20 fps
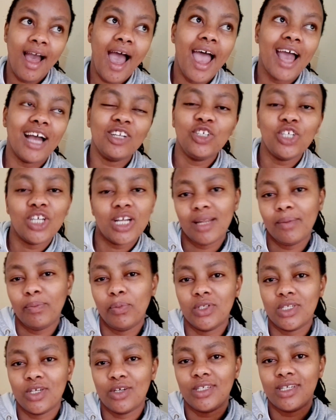I actually
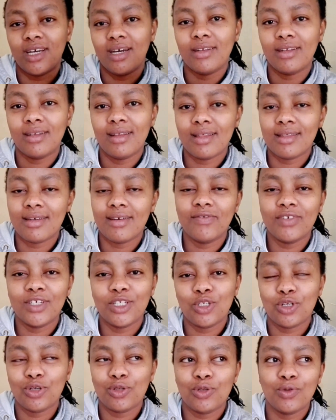put out another
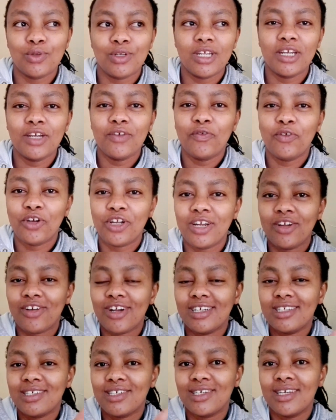video today for
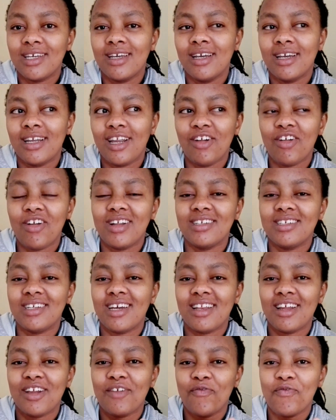Kiran
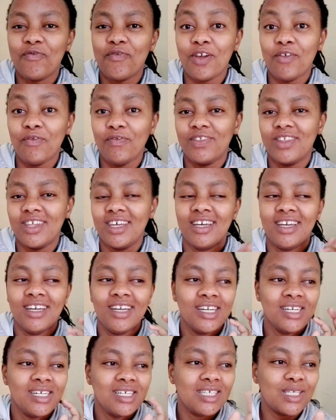turning 5th.
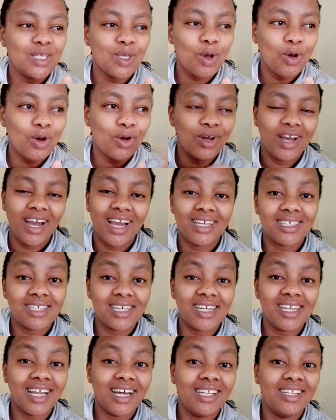So I
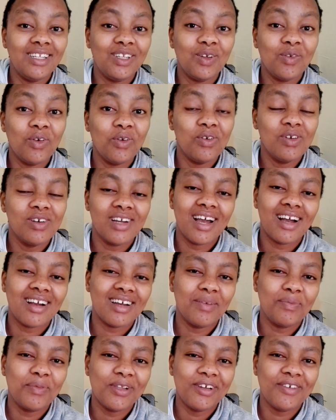said I'll do a
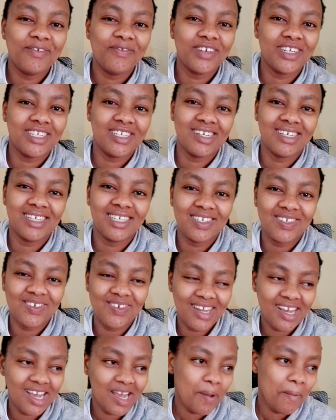couple of videos
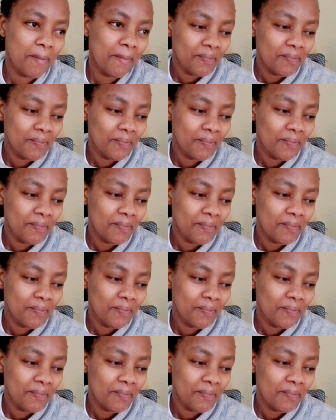today.